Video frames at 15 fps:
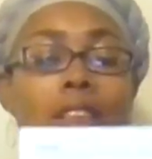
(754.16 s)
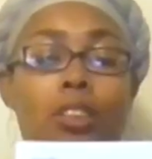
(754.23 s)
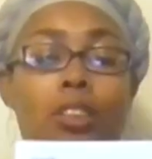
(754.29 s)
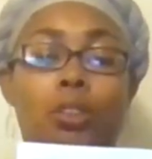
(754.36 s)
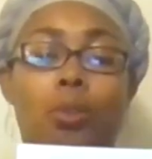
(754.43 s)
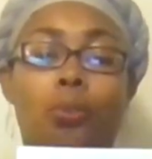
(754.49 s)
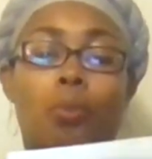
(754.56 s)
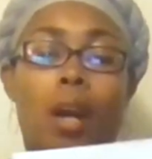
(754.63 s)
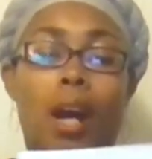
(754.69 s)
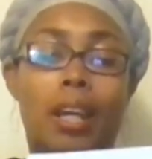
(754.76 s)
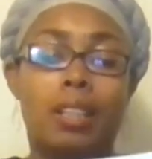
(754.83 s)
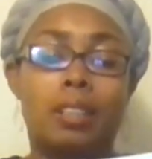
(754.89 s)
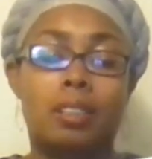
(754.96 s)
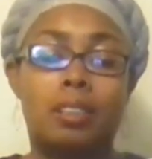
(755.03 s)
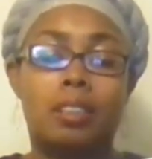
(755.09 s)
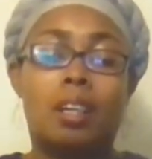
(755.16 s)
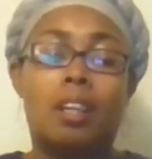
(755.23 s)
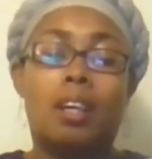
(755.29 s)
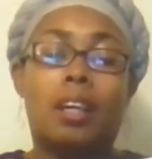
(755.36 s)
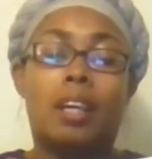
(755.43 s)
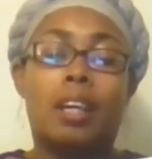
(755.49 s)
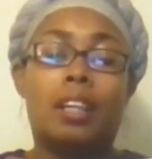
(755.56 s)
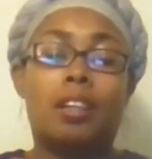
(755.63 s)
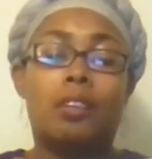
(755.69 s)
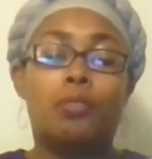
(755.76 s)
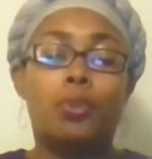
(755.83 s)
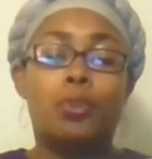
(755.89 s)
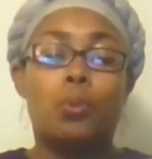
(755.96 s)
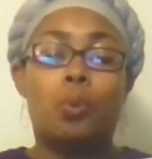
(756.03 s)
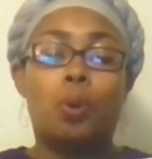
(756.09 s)
lists your rights. And if
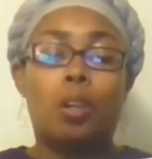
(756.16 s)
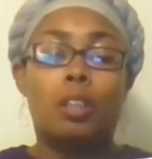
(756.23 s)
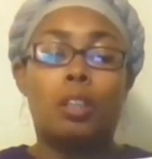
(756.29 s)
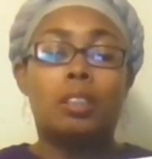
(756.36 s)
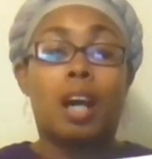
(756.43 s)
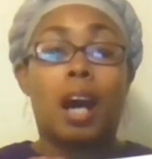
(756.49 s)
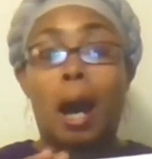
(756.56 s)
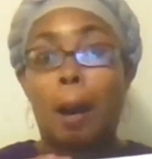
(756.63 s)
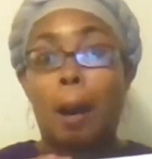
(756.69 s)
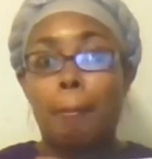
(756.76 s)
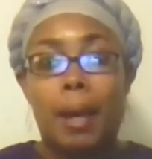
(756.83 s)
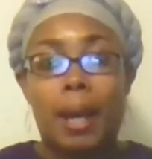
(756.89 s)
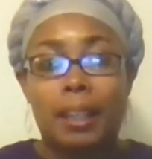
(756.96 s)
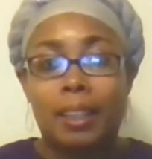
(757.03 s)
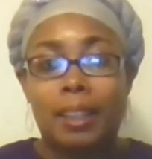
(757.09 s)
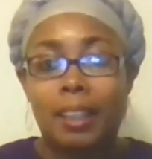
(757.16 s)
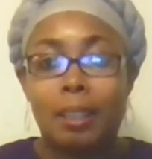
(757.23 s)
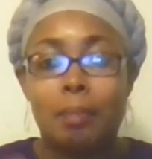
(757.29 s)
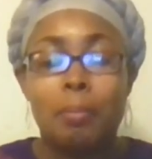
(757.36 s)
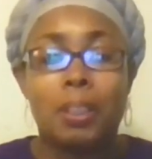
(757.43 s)
you wanted to opt back in,